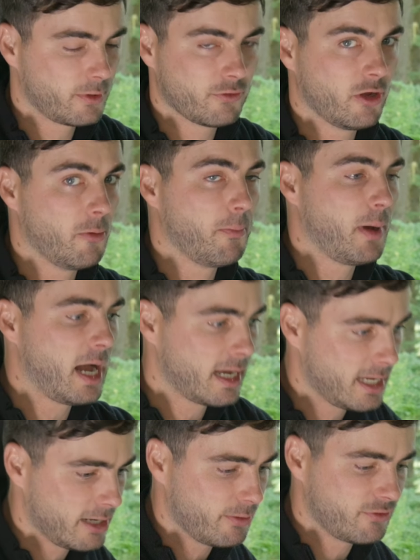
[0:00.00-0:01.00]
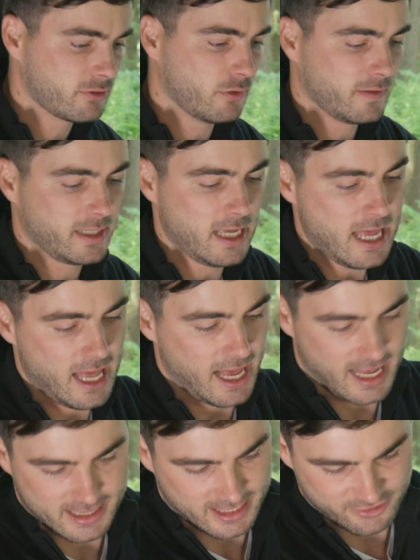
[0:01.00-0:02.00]
control back here, which is lovely.
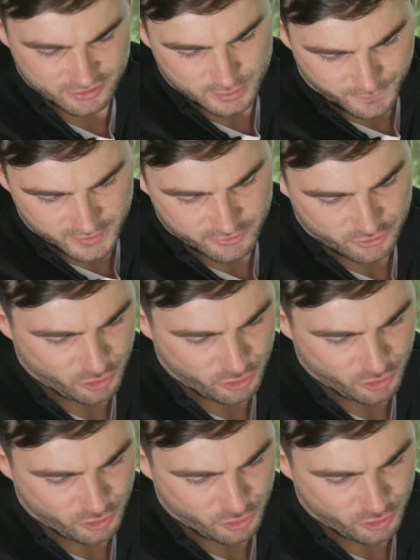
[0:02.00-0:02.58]
And then just to finish